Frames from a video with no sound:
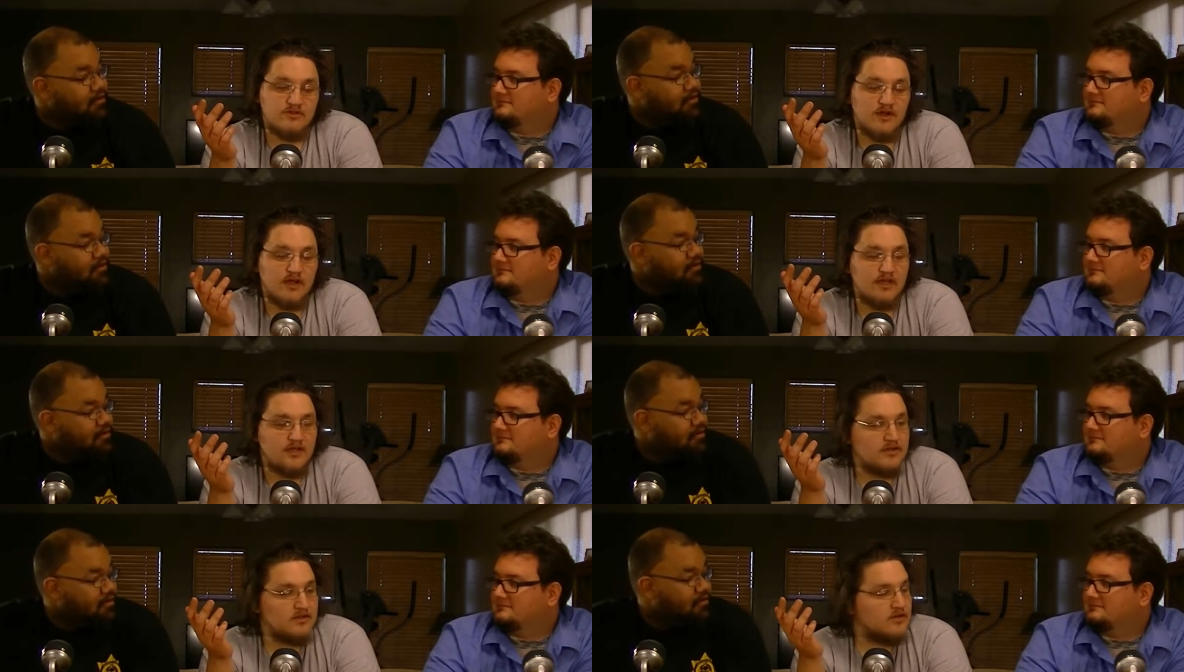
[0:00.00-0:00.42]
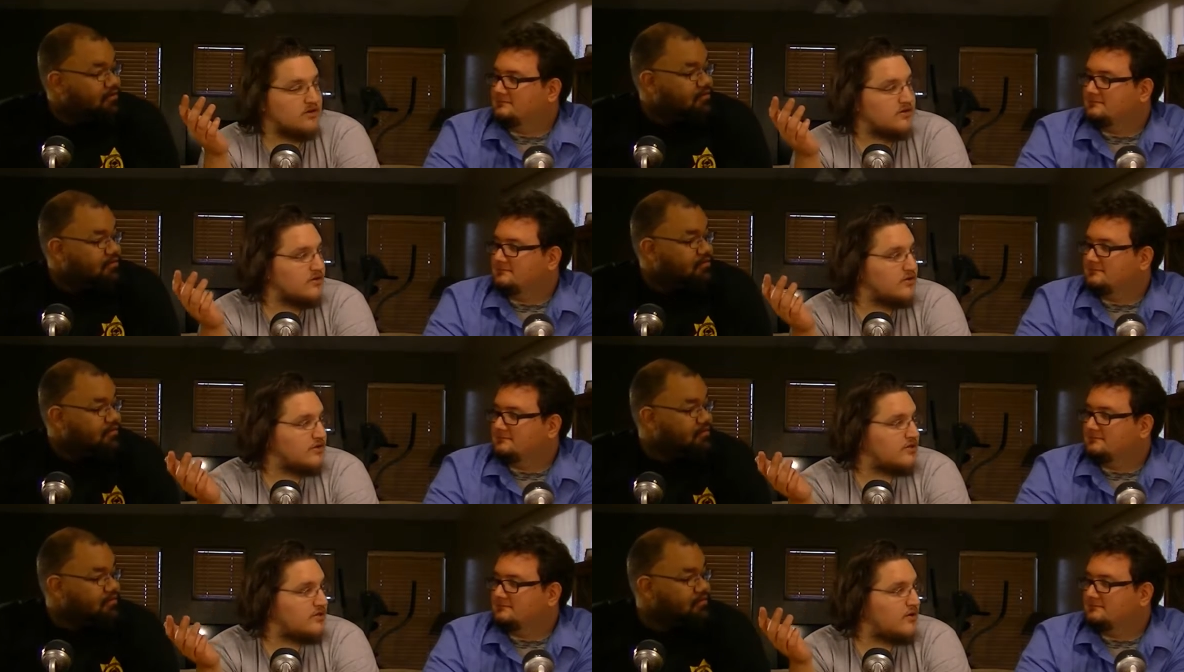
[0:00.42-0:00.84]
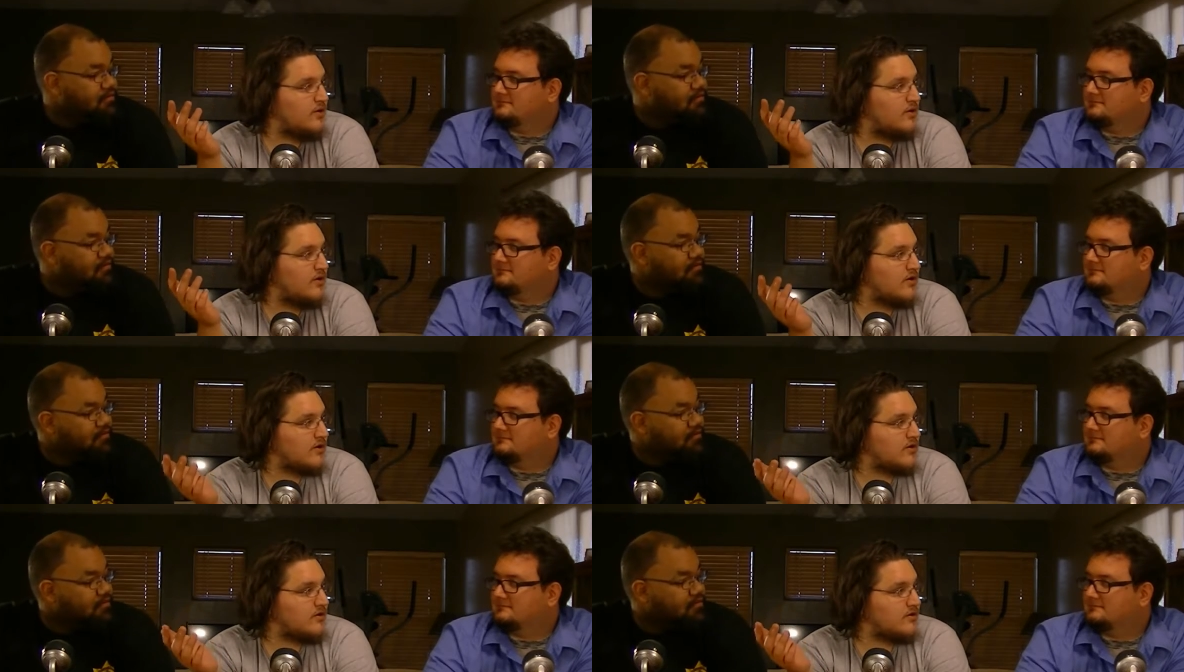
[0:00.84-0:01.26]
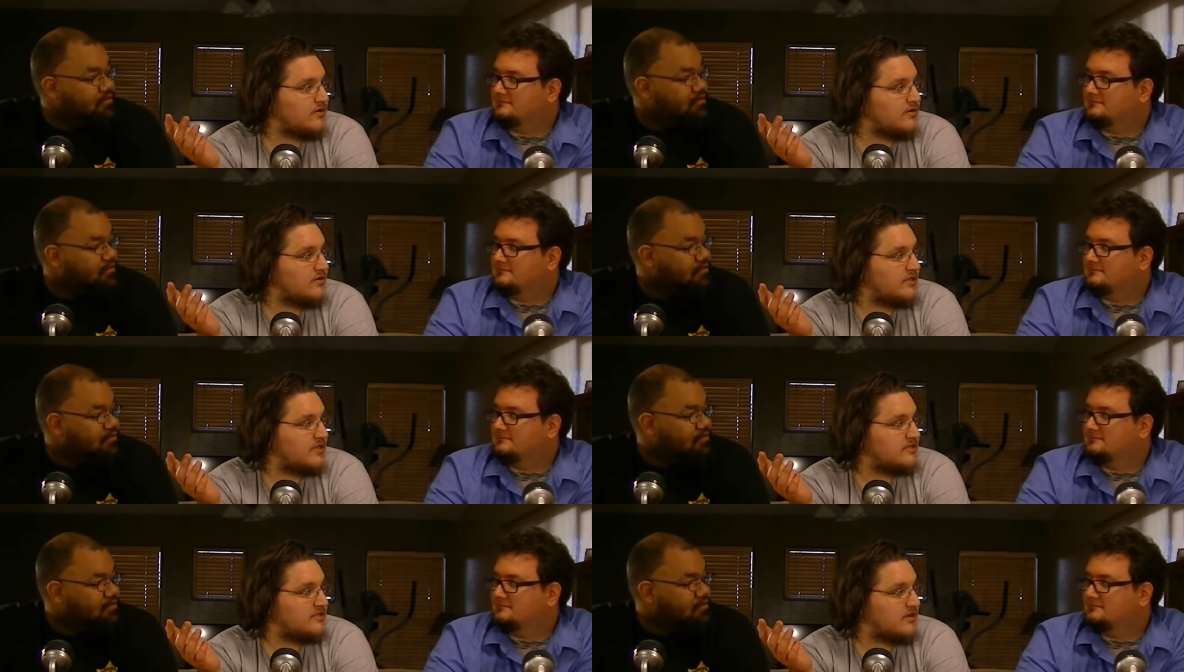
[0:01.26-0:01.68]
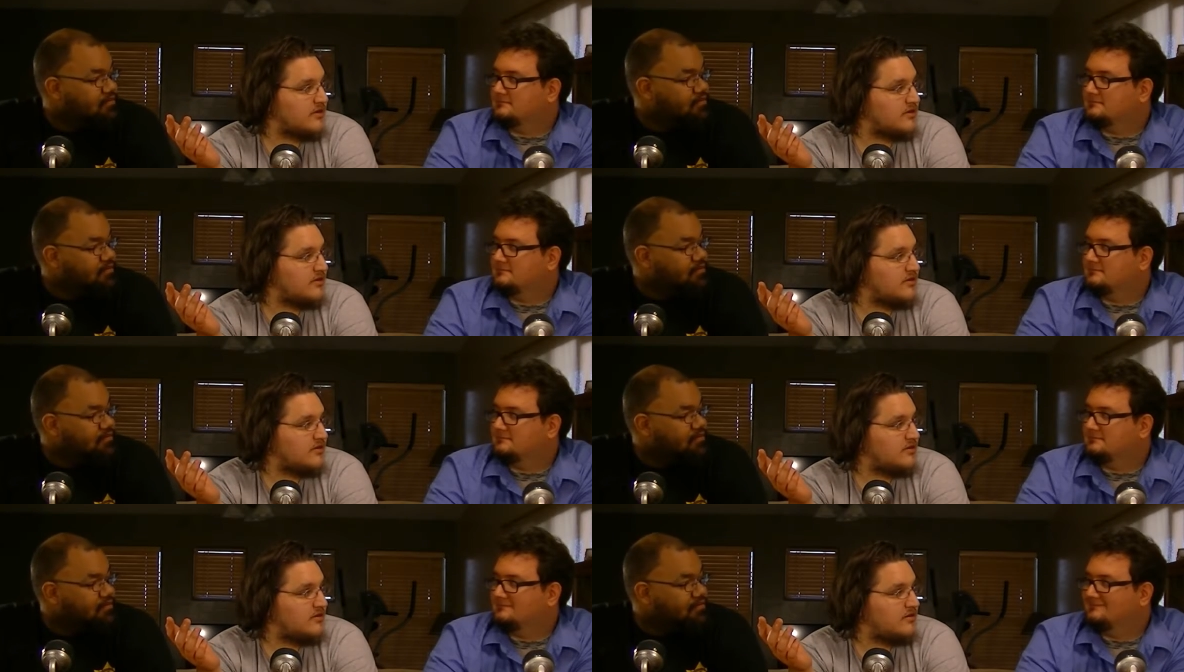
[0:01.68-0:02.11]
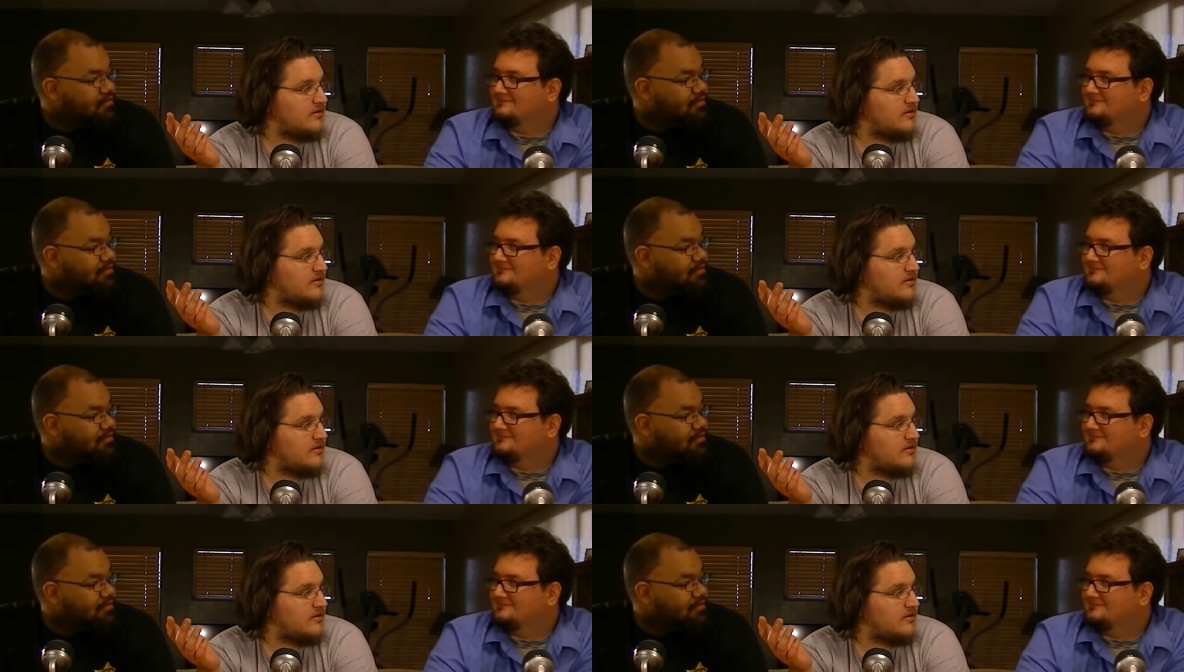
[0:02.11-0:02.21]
Speaker 1: trying to turn her into Oracle. That's all.